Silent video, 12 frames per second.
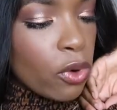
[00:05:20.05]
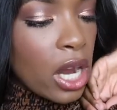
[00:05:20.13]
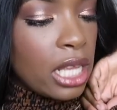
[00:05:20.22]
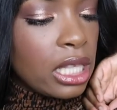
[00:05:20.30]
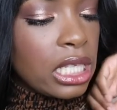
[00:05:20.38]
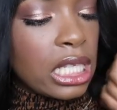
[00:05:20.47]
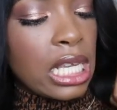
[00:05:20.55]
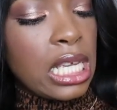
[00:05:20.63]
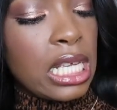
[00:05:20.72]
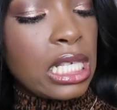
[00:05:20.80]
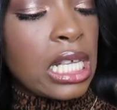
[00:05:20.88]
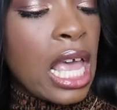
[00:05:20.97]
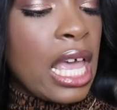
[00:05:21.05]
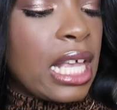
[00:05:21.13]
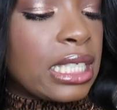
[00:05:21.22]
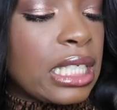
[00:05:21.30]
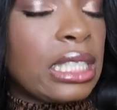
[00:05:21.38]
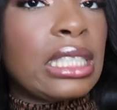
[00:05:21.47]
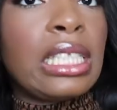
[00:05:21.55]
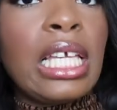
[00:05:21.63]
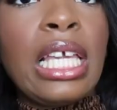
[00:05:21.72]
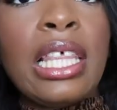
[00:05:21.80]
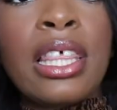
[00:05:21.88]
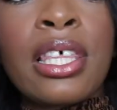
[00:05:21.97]
brand this is. It's
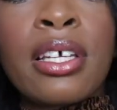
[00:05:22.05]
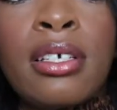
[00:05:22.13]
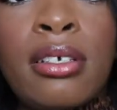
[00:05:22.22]
Leith.